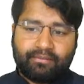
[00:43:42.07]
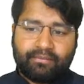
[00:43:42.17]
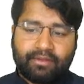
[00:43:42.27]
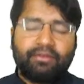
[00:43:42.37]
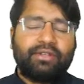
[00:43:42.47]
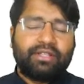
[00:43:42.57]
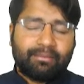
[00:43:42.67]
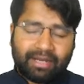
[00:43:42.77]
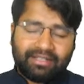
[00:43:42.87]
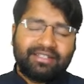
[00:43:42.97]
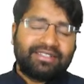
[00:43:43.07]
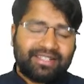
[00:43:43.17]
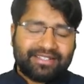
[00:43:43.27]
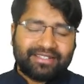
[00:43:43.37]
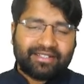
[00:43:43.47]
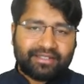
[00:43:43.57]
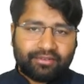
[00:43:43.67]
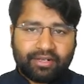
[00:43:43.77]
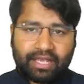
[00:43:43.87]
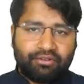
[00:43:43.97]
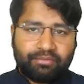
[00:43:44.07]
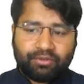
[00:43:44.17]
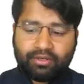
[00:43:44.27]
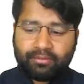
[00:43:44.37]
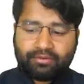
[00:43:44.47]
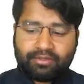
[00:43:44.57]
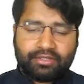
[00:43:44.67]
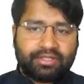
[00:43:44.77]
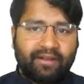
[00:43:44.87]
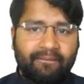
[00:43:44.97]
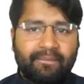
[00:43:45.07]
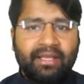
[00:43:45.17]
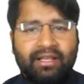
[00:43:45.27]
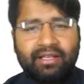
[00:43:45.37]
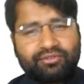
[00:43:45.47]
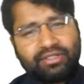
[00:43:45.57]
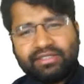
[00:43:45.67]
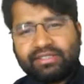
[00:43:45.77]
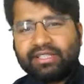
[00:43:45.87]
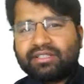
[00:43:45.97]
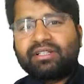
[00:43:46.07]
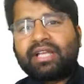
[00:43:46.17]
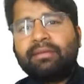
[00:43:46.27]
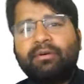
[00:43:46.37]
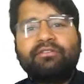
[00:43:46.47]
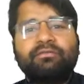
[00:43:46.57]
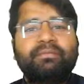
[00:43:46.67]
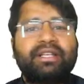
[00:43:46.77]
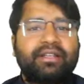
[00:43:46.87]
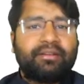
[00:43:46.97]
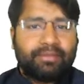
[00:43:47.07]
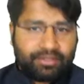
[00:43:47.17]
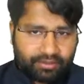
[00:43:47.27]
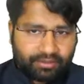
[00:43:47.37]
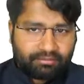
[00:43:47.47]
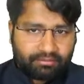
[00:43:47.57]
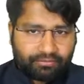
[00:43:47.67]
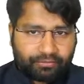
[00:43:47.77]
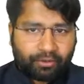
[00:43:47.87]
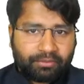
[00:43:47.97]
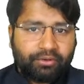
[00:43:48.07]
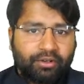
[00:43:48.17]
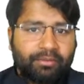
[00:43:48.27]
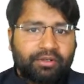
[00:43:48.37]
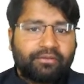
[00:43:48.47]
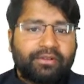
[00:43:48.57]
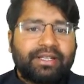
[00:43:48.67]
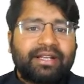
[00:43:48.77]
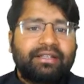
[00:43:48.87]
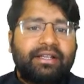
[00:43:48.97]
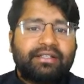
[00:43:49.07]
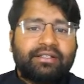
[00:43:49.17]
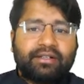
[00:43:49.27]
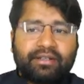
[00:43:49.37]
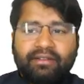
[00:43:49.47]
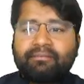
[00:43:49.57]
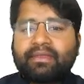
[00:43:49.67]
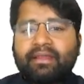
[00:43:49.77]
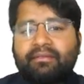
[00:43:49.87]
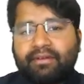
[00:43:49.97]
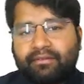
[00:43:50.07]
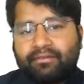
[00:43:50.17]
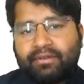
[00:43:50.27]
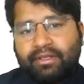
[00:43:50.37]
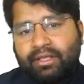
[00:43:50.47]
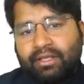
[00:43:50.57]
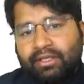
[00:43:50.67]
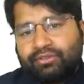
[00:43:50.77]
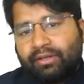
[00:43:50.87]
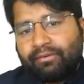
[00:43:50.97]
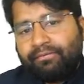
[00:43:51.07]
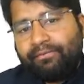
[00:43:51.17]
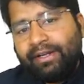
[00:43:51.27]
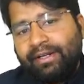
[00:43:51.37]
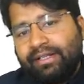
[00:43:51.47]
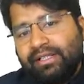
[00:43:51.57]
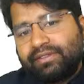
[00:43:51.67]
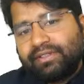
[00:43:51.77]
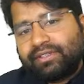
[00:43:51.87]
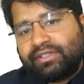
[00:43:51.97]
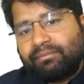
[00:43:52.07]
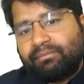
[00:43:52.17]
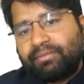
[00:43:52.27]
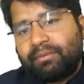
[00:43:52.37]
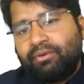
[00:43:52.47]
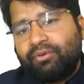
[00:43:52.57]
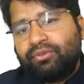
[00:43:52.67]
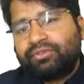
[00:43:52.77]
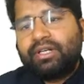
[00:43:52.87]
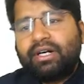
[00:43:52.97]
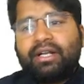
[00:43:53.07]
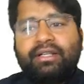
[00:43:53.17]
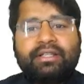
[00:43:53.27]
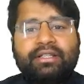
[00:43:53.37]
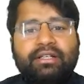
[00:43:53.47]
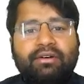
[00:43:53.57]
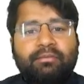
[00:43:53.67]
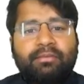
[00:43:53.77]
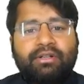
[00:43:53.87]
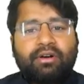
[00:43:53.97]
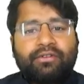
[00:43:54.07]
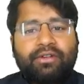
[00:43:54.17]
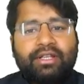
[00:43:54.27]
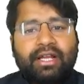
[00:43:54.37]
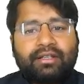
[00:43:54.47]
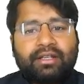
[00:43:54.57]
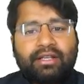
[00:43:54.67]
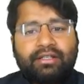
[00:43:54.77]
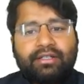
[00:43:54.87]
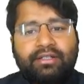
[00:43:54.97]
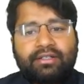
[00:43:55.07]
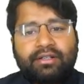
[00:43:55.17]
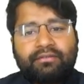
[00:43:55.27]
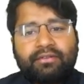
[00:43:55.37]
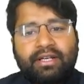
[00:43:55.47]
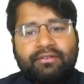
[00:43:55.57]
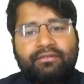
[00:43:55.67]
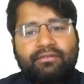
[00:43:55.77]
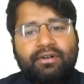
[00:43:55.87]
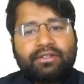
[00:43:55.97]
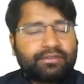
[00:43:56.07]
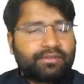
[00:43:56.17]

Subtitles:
with a minor change in it. Okay, I hope you all are able to understand. So it is just a type of mirror image from the Government of India Act 1935. So the federal system proposed under the Government of India Act 1935 was